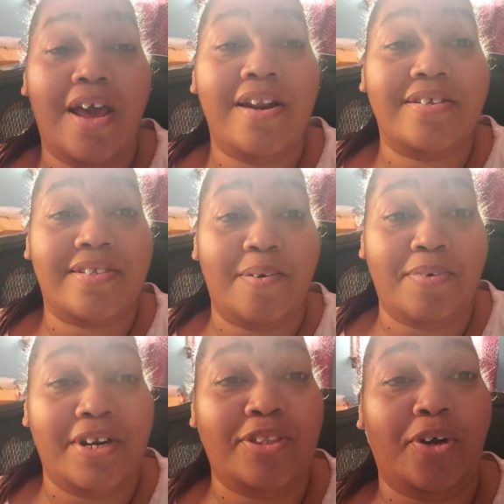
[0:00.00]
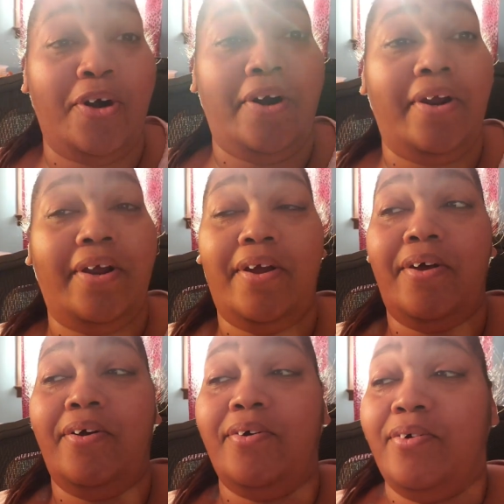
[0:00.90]
I need to stop getting dark.
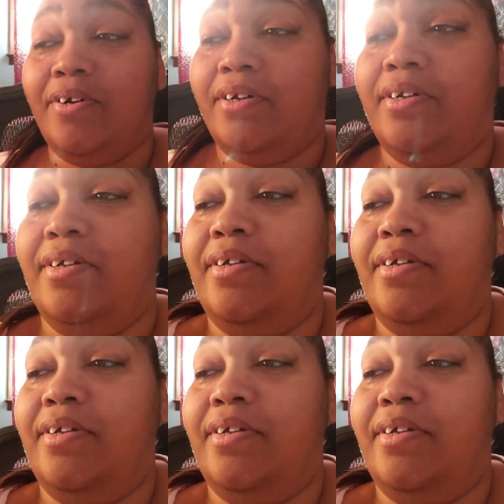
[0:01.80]
Hold on.